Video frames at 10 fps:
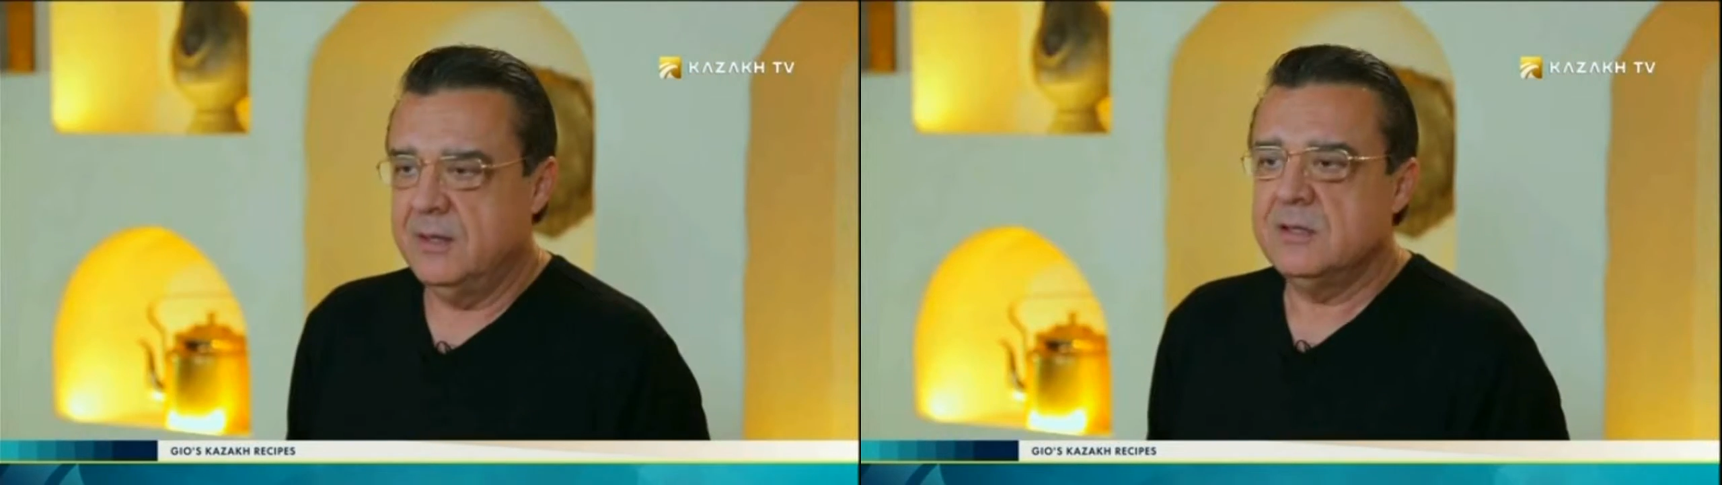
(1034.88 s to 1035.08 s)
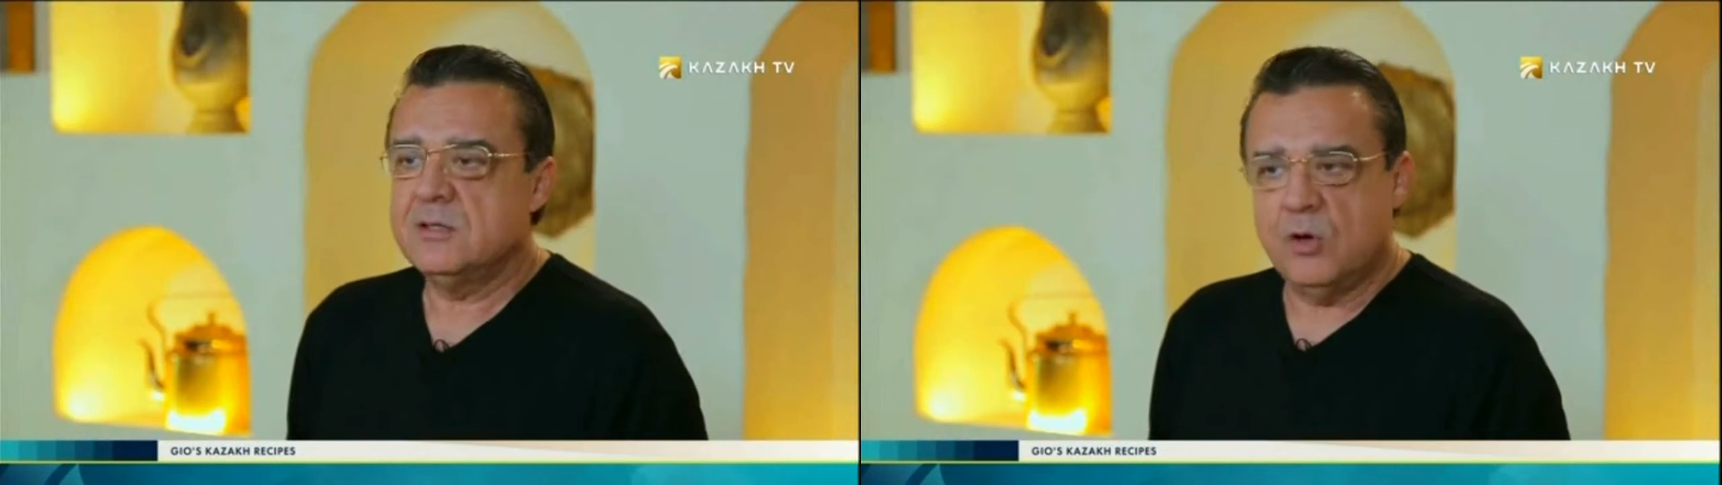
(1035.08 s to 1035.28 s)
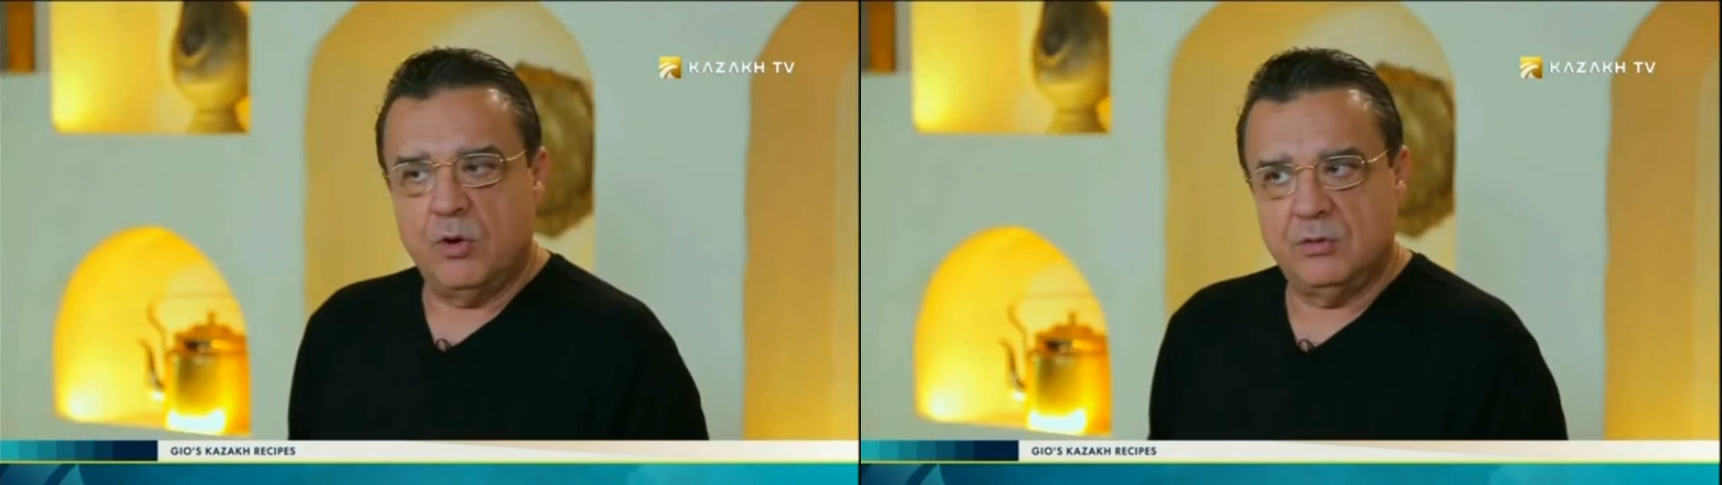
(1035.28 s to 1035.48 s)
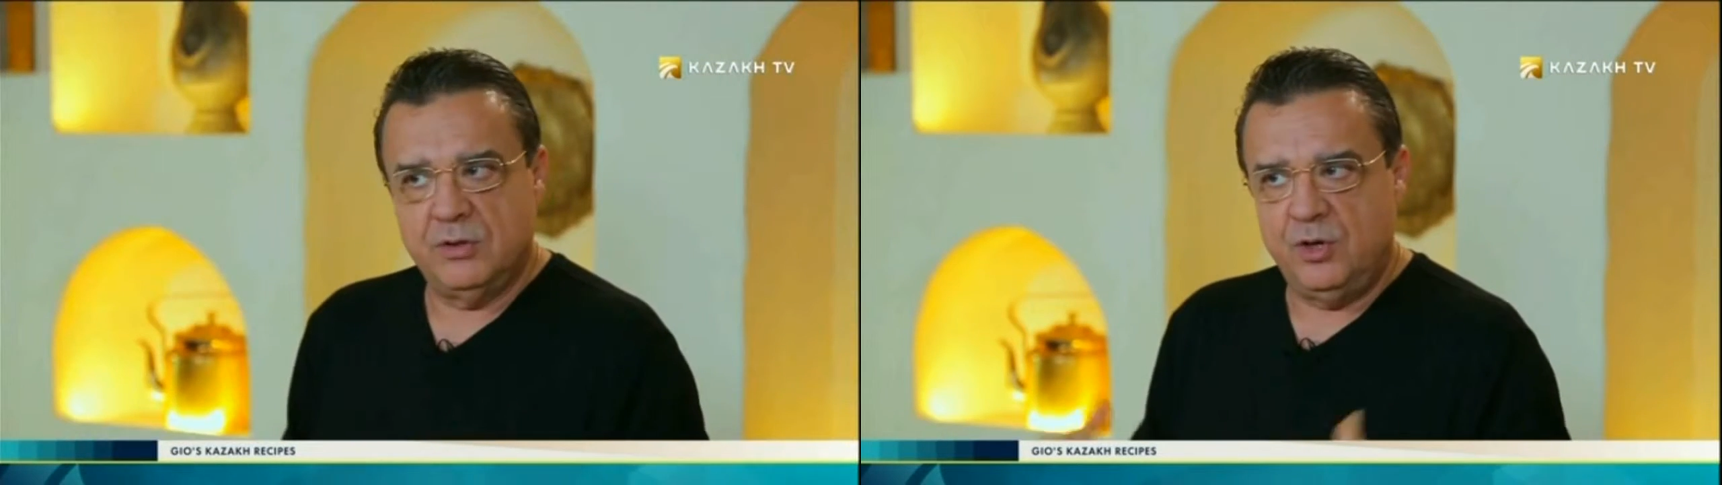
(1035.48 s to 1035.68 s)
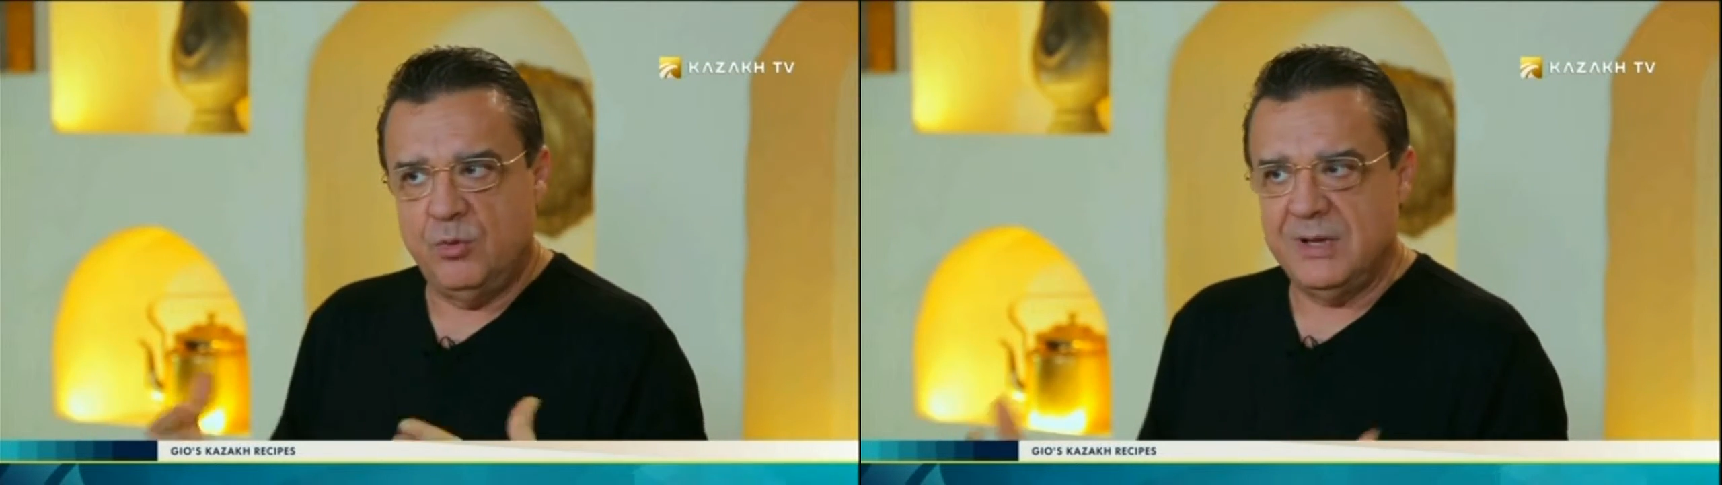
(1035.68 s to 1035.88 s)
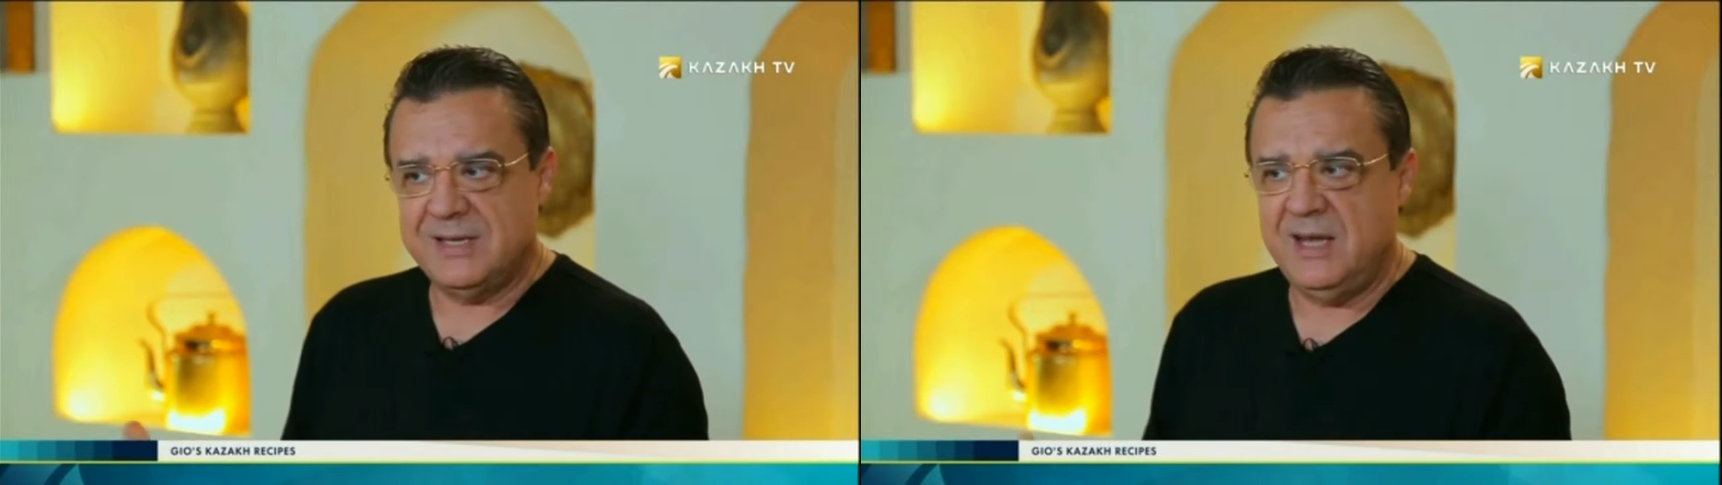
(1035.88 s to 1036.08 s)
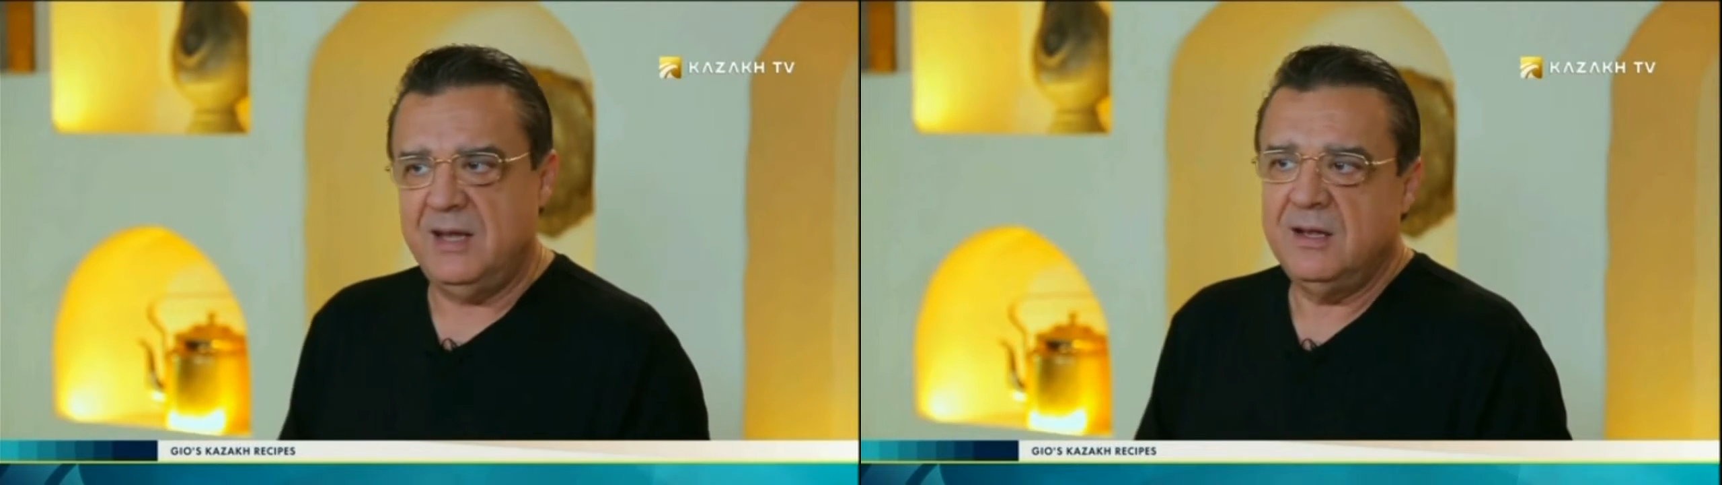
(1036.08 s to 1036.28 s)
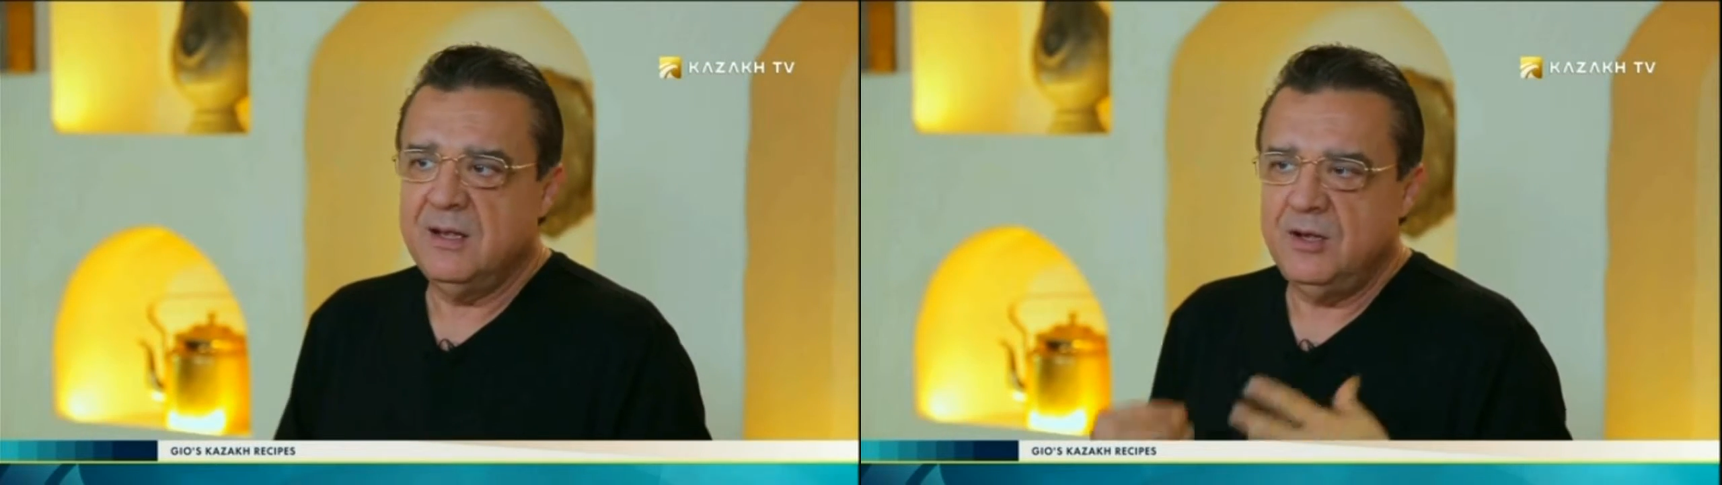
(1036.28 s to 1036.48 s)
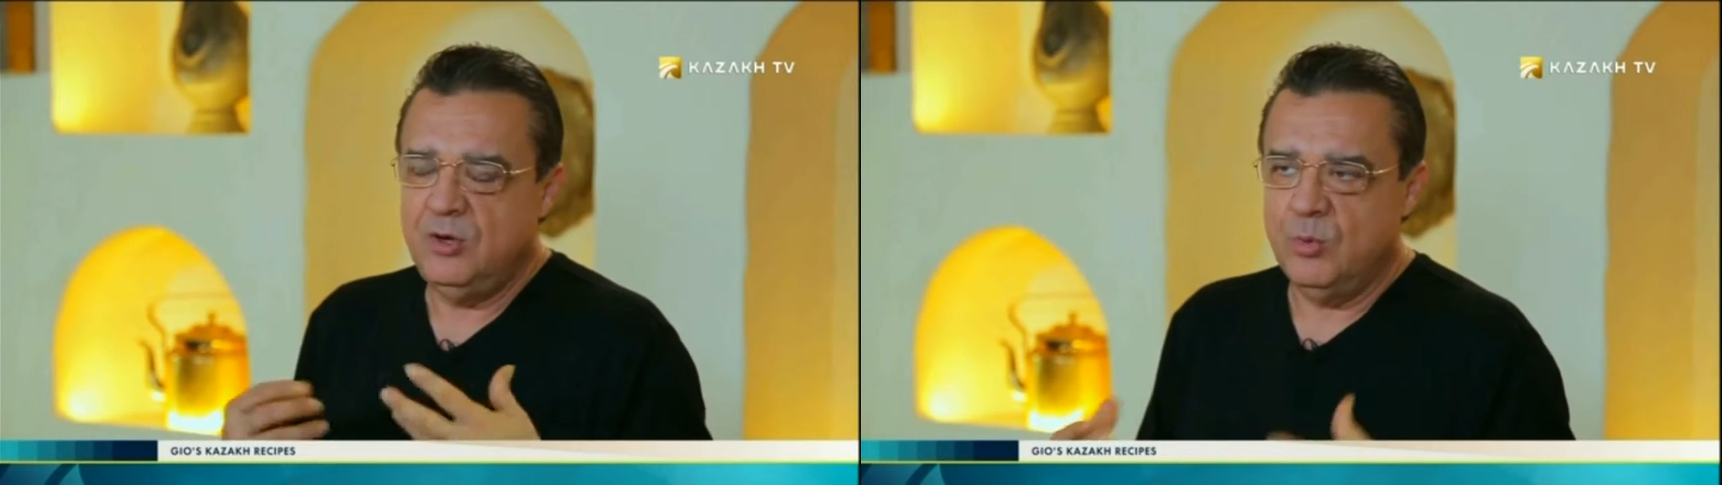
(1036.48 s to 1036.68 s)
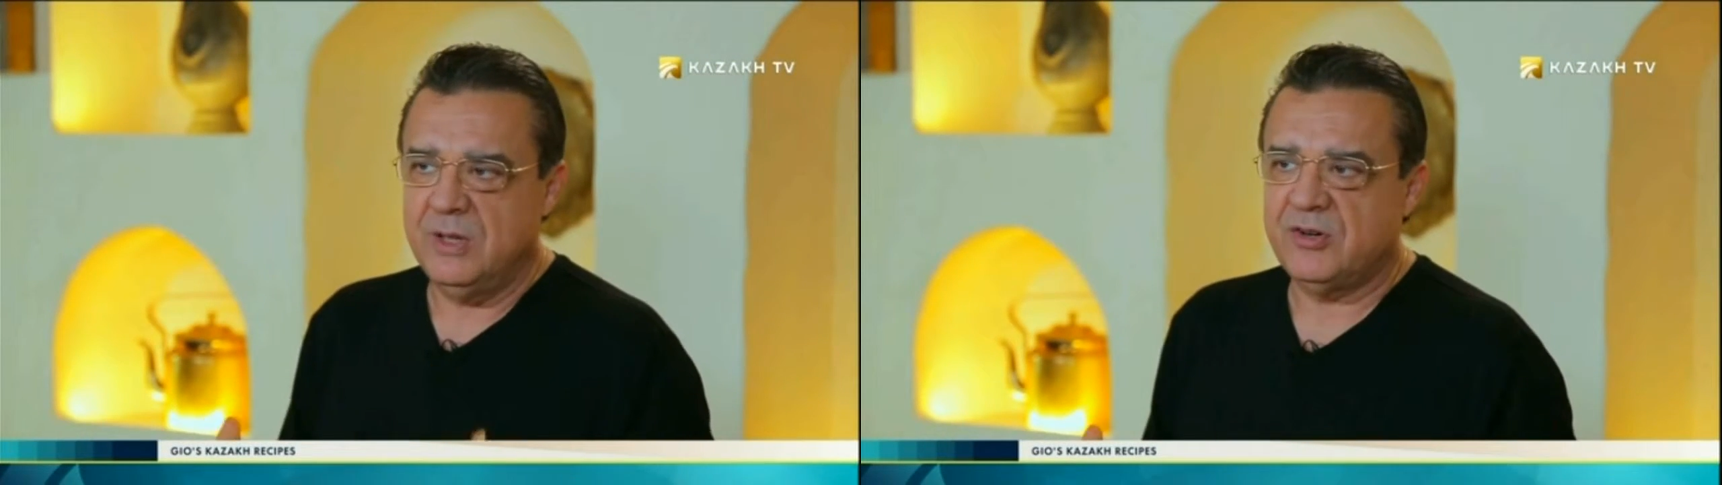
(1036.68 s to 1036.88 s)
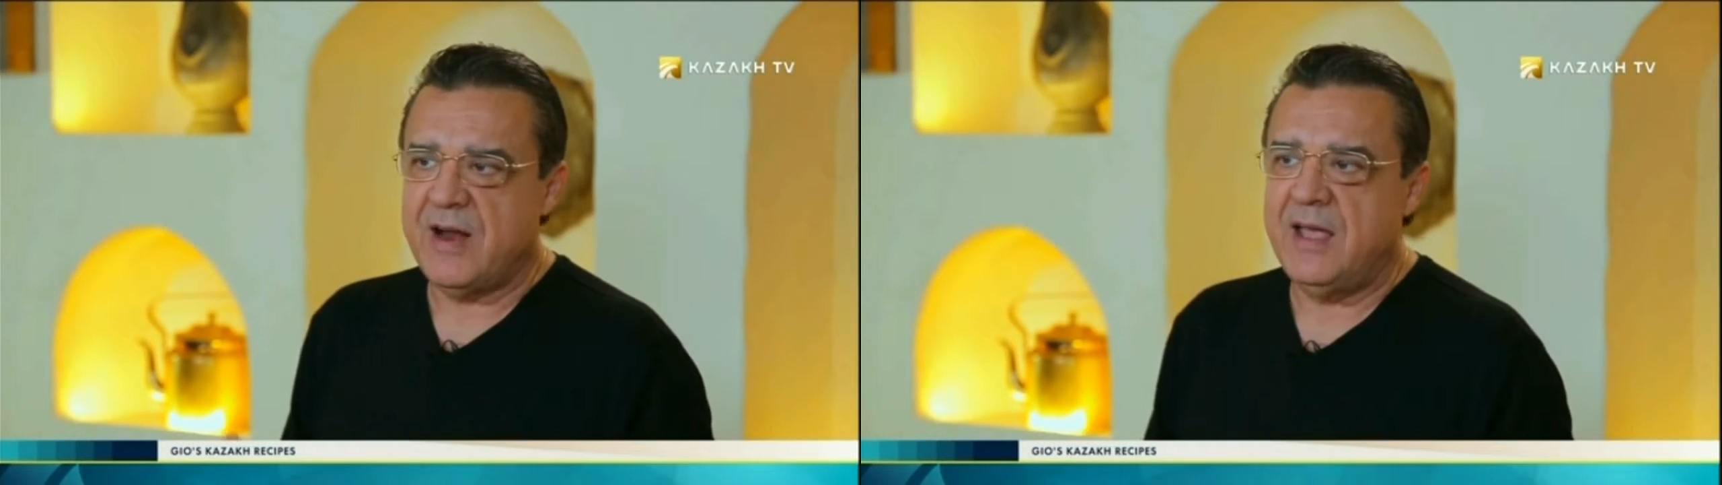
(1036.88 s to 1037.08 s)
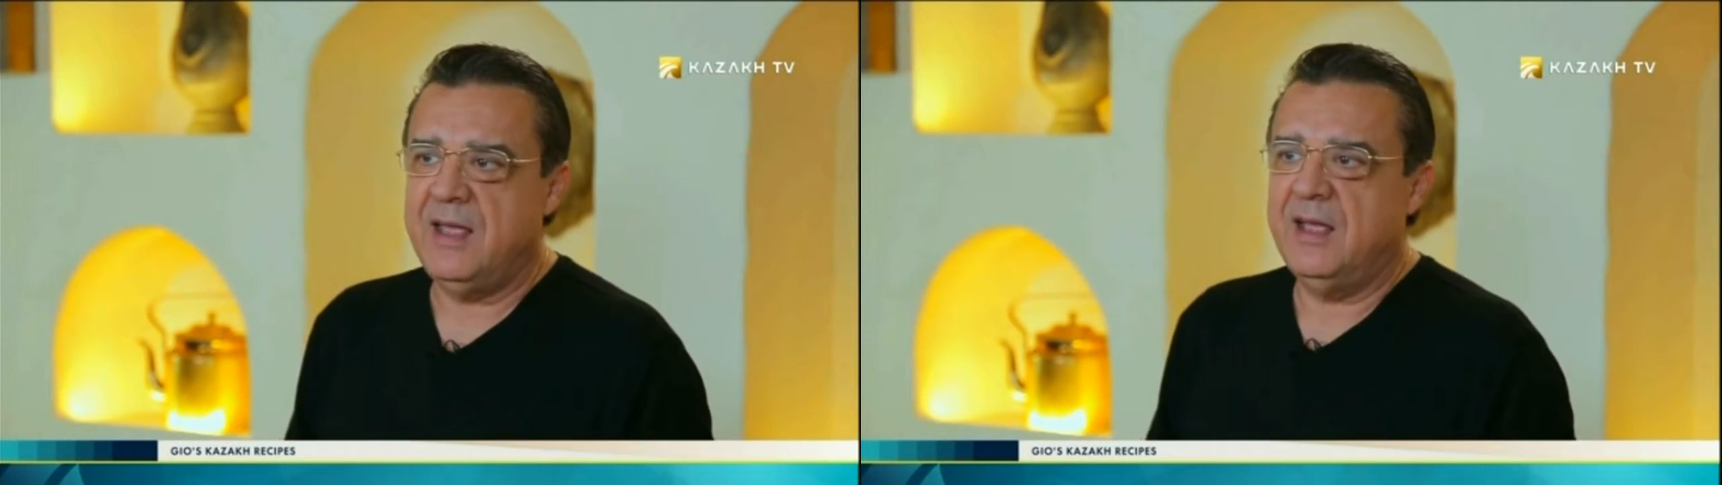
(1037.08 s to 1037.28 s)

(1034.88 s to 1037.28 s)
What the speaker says: So you will see, you will try,